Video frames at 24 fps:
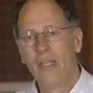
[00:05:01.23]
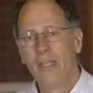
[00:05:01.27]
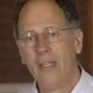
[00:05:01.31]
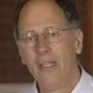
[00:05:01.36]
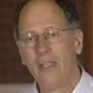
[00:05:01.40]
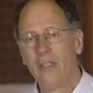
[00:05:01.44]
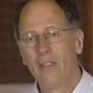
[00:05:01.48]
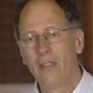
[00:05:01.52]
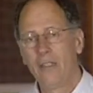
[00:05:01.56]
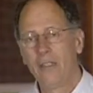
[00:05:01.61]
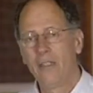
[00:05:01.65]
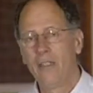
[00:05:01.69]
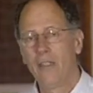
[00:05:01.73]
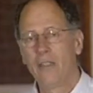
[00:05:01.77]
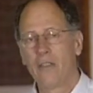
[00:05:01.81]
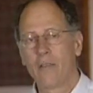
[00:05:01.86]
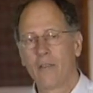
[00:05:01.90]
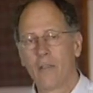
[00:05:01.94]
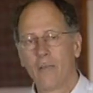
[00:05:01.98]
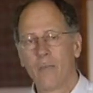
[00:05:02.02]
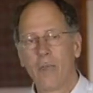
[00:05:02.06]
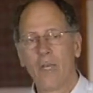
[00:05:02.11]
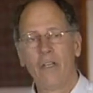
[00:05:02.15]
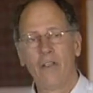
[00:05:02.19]
it
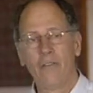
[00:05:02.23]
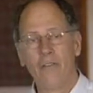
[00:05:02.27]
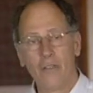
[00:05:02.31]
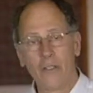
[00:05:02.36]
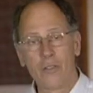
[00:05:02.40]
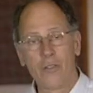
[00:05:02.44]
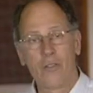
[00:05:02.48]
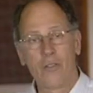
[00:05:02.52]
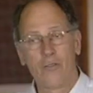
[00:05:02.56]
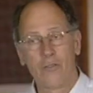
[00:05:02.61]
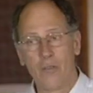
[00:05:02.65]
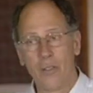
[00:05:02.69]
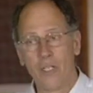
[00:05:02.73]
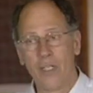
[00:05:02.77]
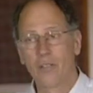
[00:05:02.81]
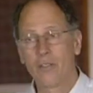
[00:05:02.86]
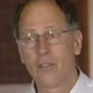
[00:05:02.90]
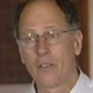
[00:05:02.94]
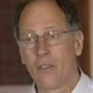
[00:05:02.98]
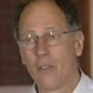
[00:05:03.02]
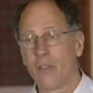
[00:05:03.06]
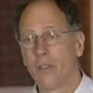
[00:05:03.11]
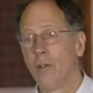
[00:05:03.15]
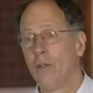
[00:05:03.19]
is beneficial for us
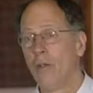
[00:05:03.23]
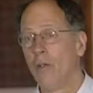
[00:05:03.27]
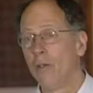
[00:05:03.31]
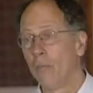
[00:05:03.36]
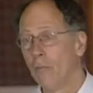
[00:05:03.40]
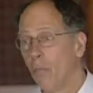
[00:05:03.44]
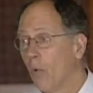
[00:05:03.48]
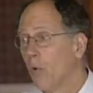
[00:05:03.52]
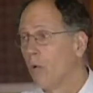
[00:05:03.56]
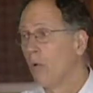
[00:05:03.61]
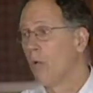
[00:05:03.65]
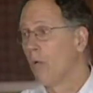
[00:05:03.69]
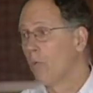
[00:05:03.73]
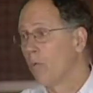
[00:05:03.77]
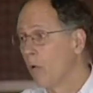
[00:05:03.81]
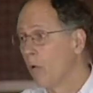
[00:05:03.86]
to learn more and